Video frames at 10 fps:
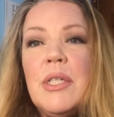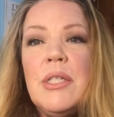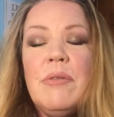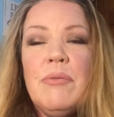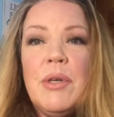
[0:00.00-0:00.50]

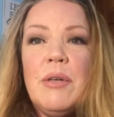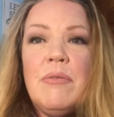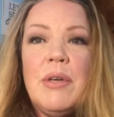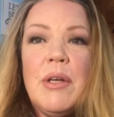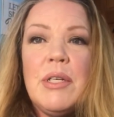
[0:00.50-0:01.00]
different
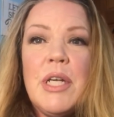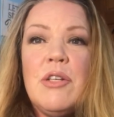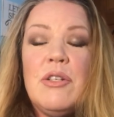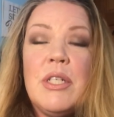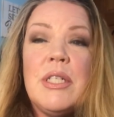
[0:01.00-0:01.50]

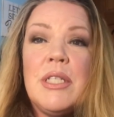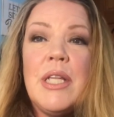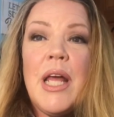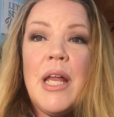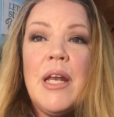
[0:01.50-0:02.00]
foundations
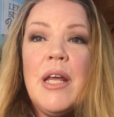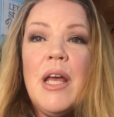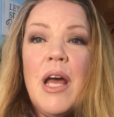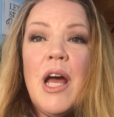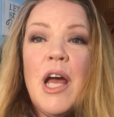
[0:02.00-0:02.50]
that
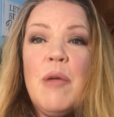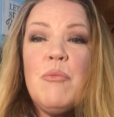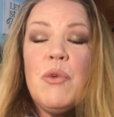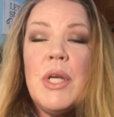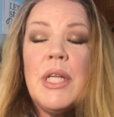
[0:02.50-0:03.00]

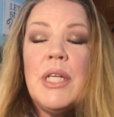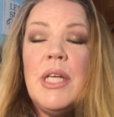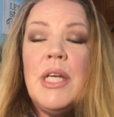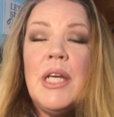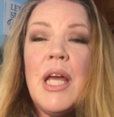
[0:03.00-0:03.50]
I'm
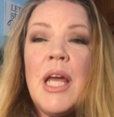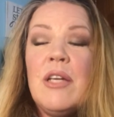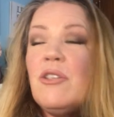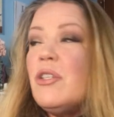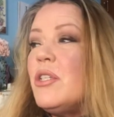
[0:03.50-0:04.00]
really
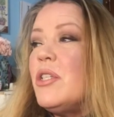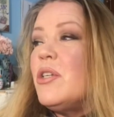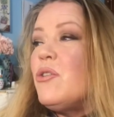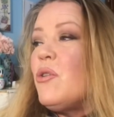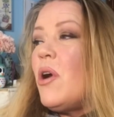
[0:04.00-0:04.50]
anxious to
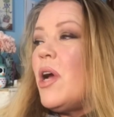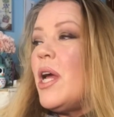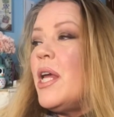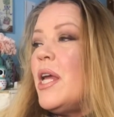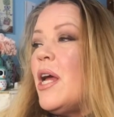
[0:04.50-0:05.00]

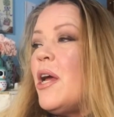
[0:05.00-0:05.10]
try.